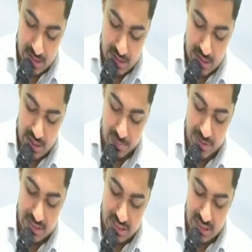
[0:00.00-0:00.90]

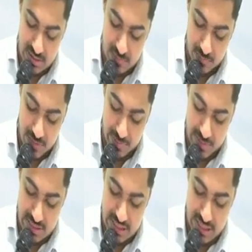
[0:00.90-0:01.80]
10%,
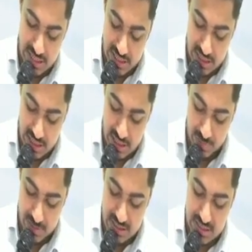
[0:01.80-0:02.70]
5%,
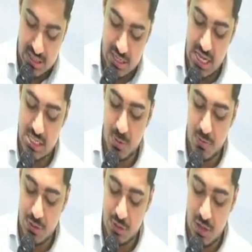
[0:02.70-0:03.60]
3%. As per
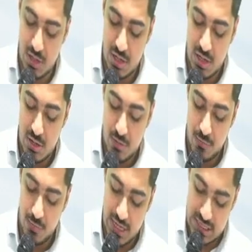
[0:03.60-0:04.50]
which all?
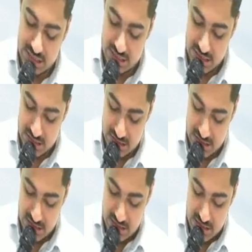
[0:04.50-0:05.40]
Flux,
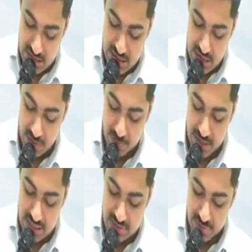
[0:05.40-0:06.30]

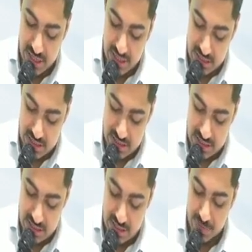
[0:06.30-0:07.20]
replacement,
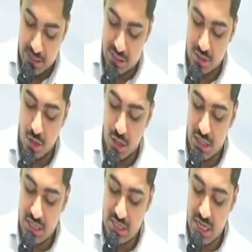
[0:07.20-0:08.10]
separation. All
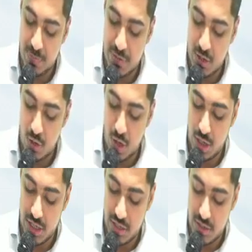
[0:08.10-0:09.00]
these are per quarter.